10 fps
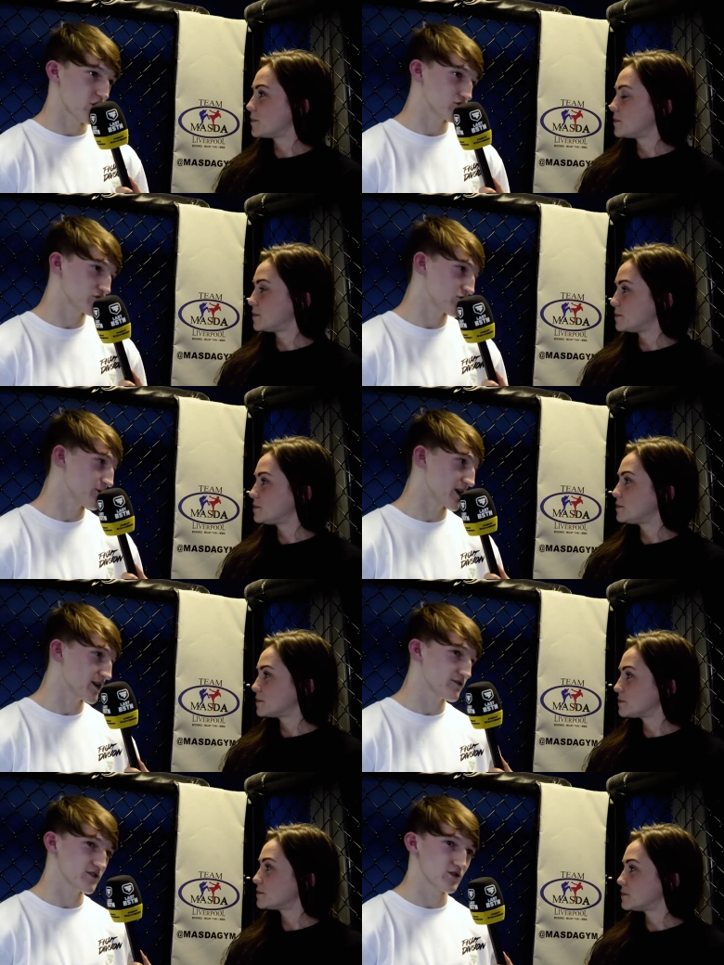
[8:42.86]
Speaker 1: Losses come in
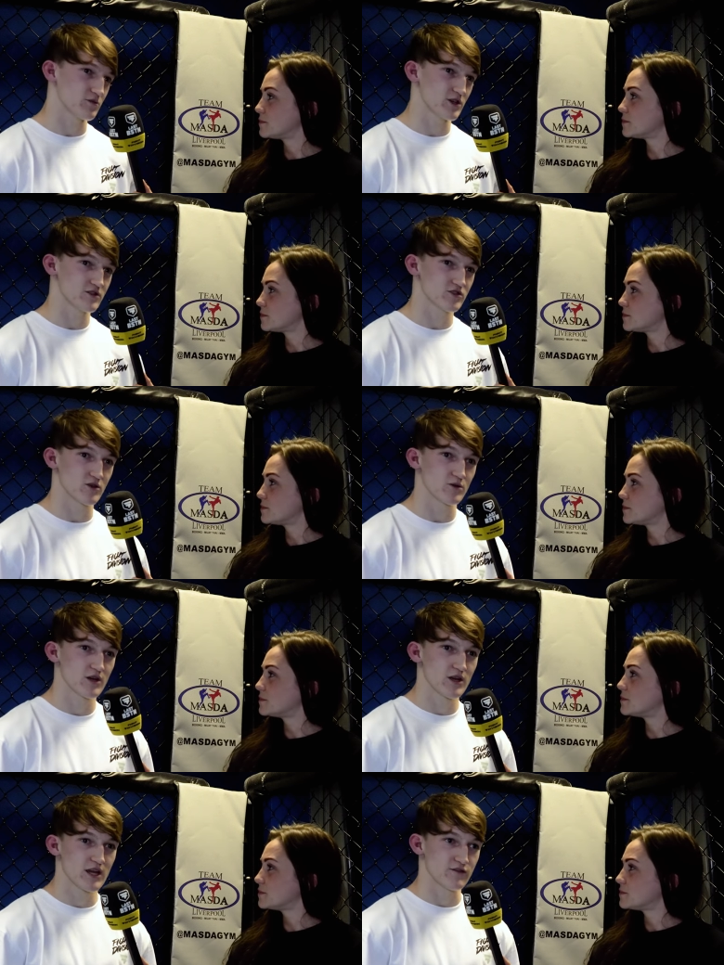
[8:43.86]
life, you know what I mean? So
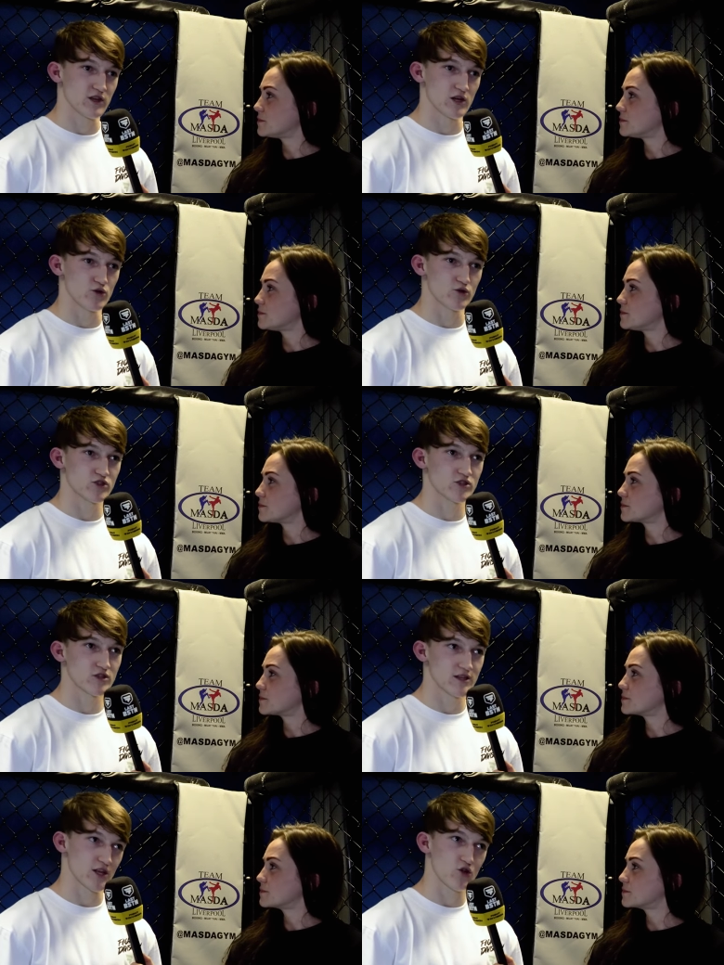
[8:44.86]
if you lose
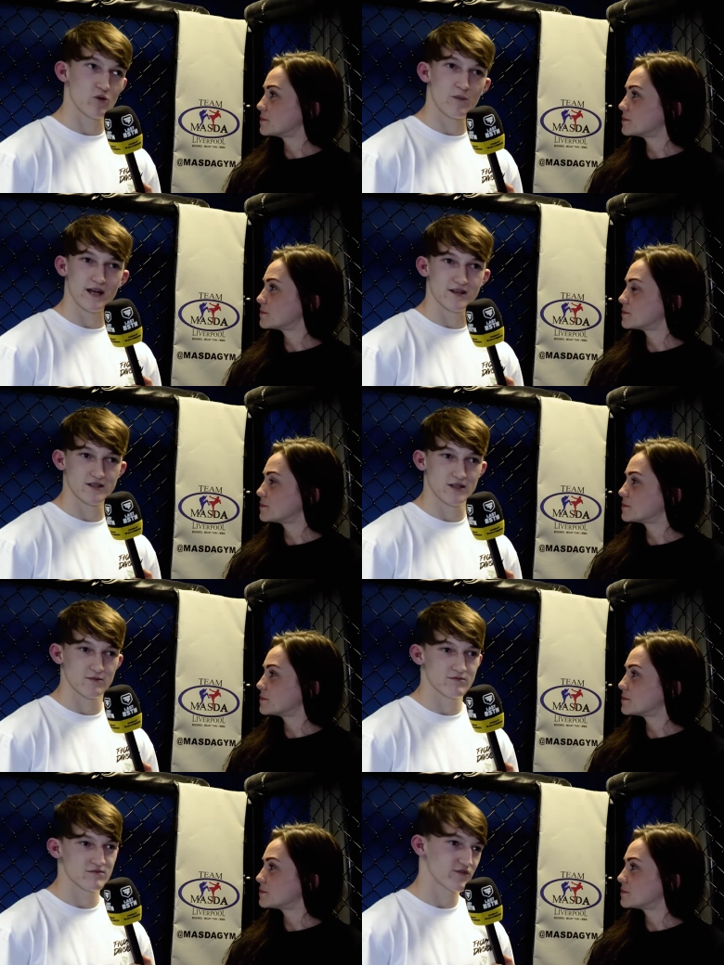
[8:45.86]
and then you come back in the
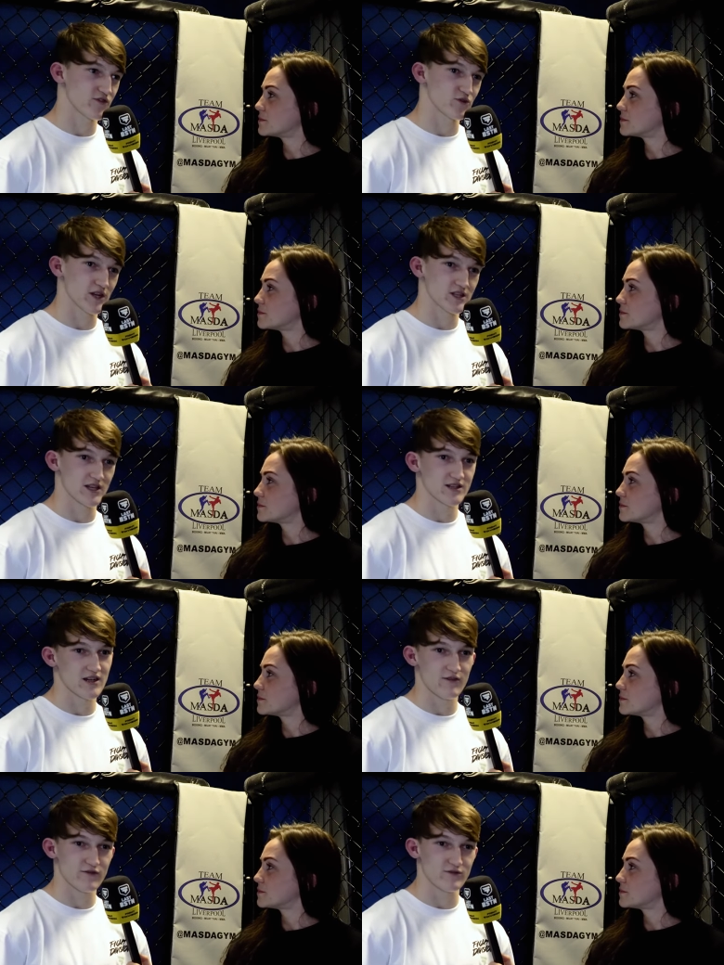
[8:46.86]
gym a few days later,
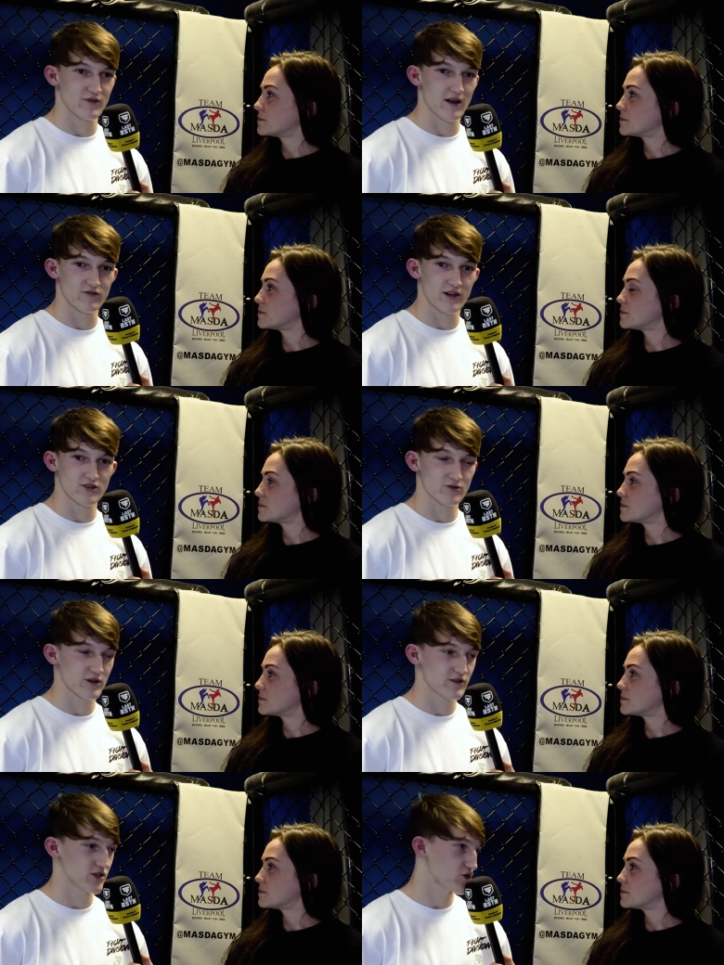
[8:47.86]
have a rest or
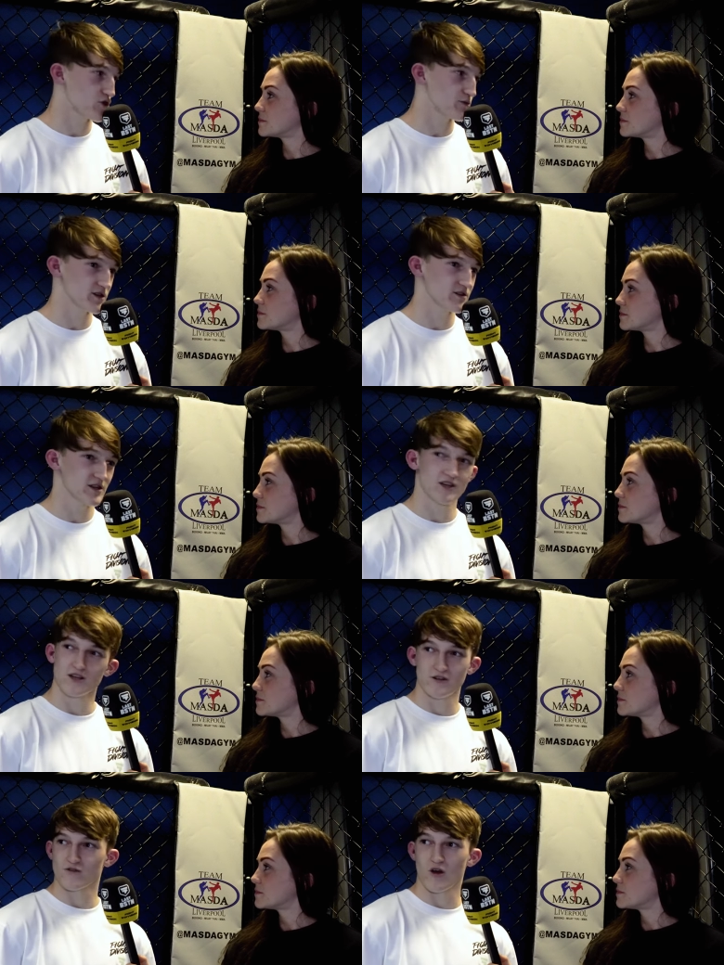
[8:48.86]
whatever, and you come in,
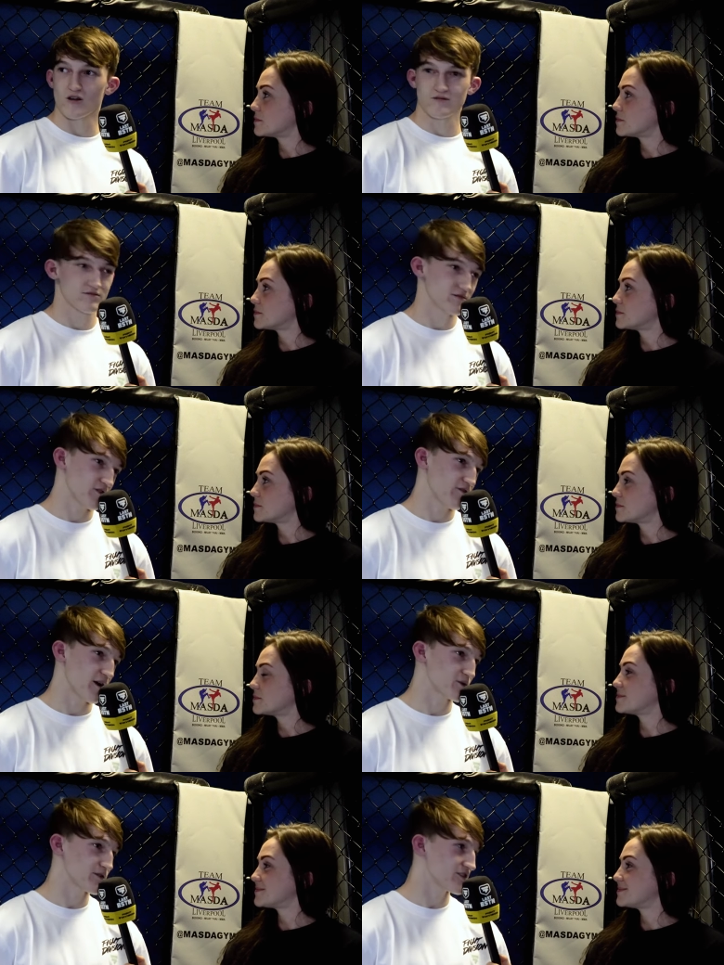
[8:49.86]
you've got your
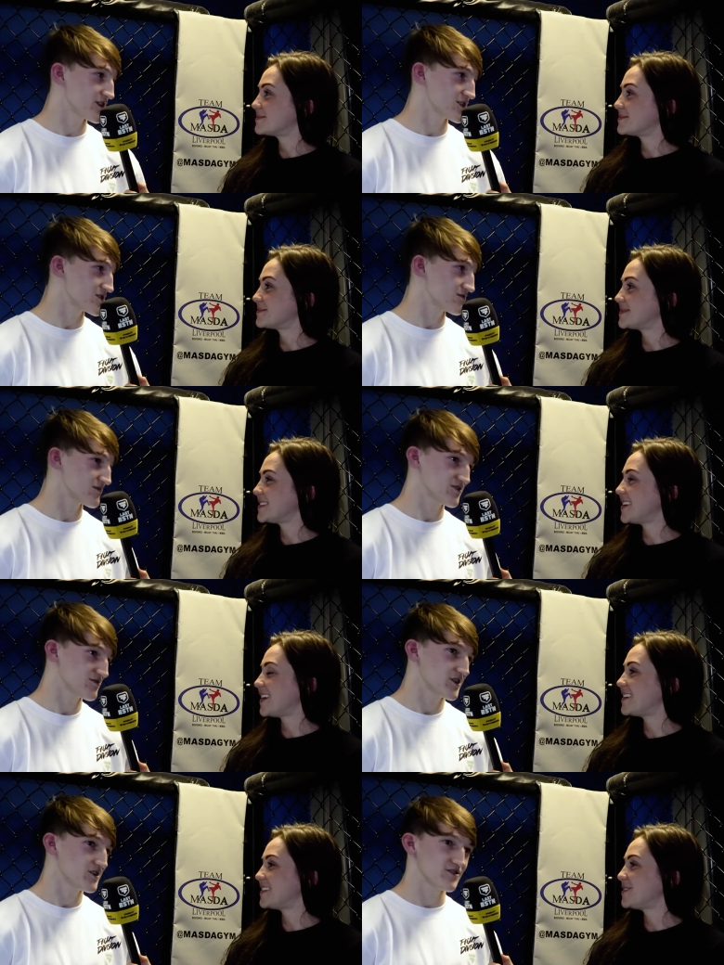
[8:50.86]
family with you. It's, you
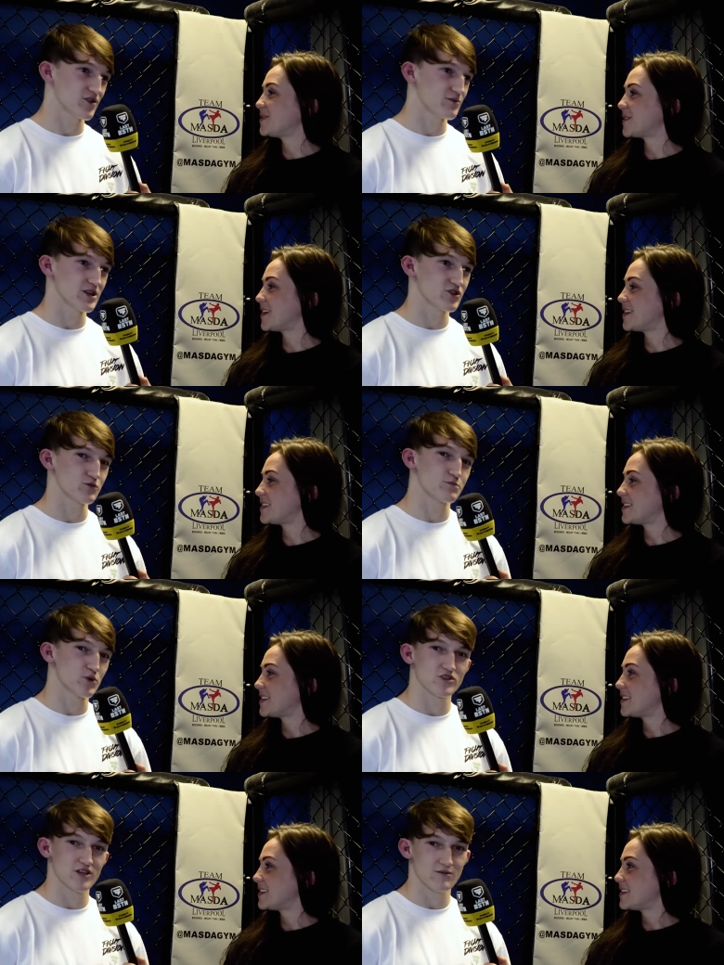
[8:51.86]
know what I mean? Just
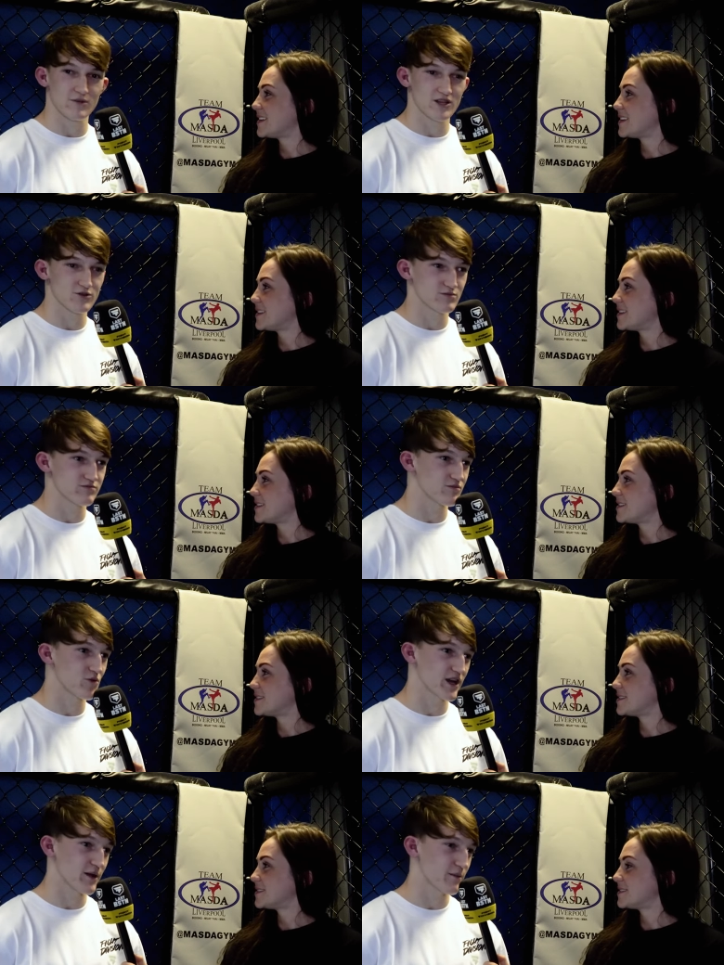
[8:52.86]
boosts you, makes you
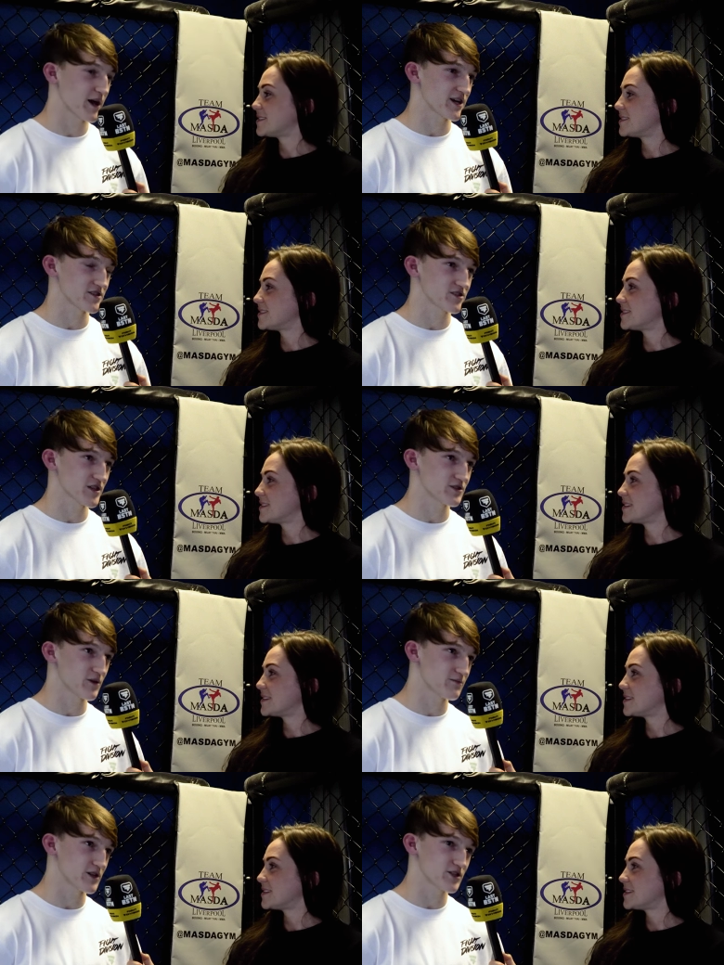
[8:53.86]
want to get back in straight
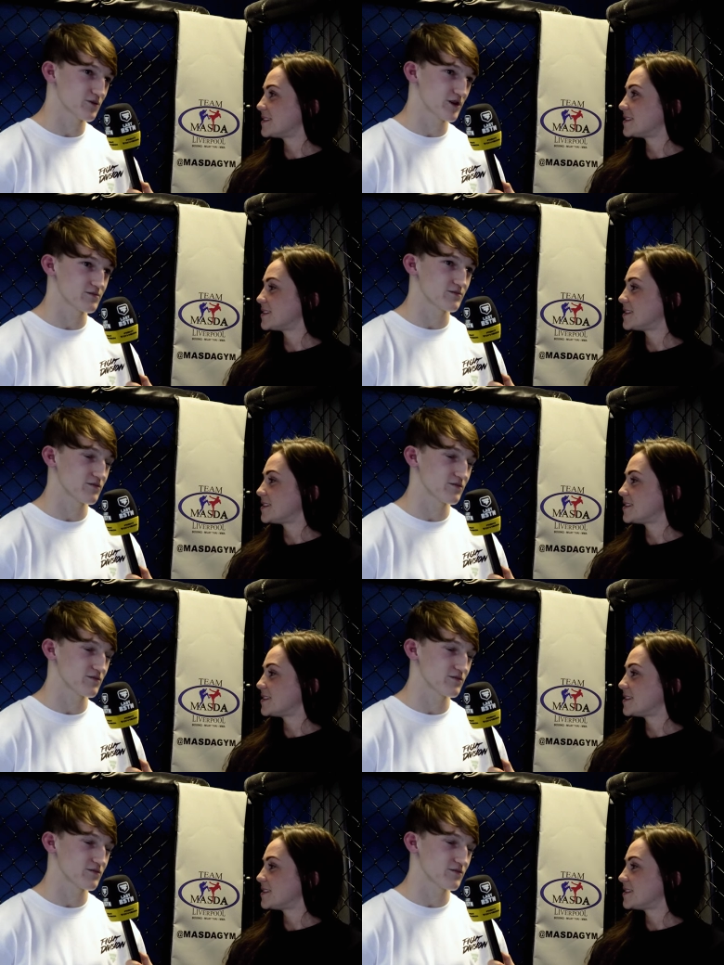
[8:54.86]
away, makes you want to